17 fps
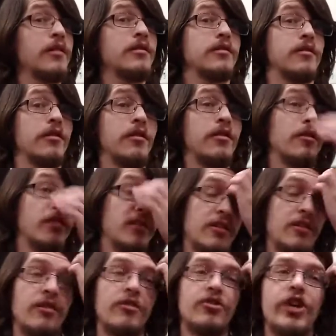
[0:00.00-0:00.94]
this
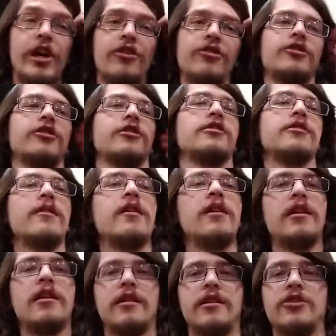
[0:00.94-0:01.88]
is gonna challenge us.
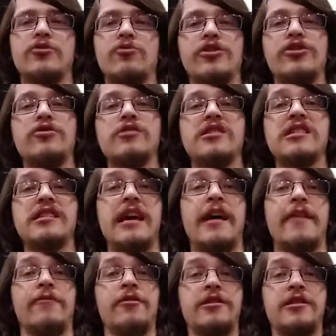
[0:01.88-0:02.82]
This one uses
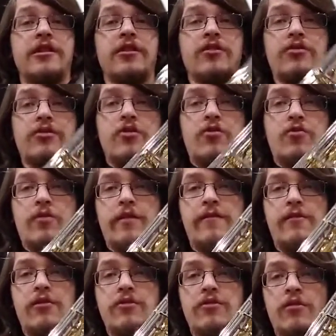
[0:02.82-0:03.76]
every single note
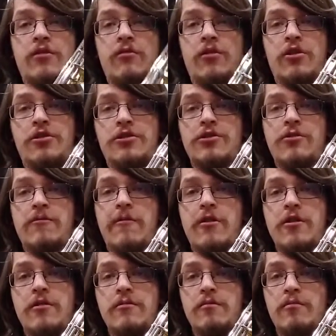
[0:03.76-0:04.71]
we've learned so
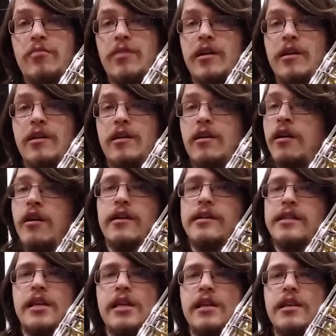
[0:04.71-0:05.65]
far,
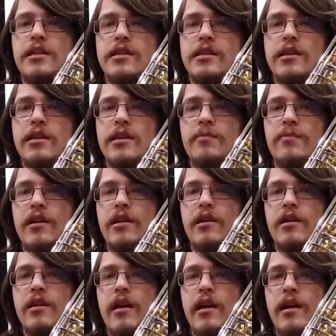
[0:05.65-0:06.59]
D, C,
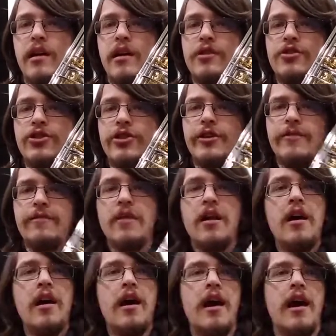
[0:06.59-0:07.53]
B, A, and G.
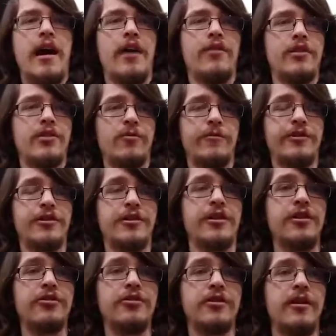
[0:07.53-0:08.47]
And this one is
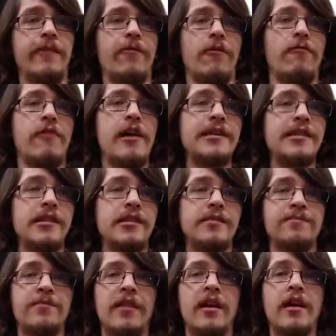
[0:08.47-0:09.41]
going to use different
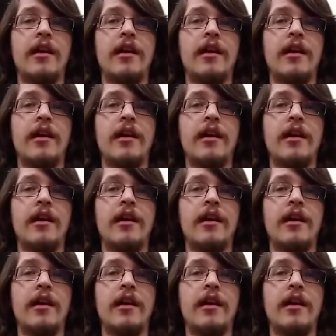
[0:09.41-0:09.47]
rests.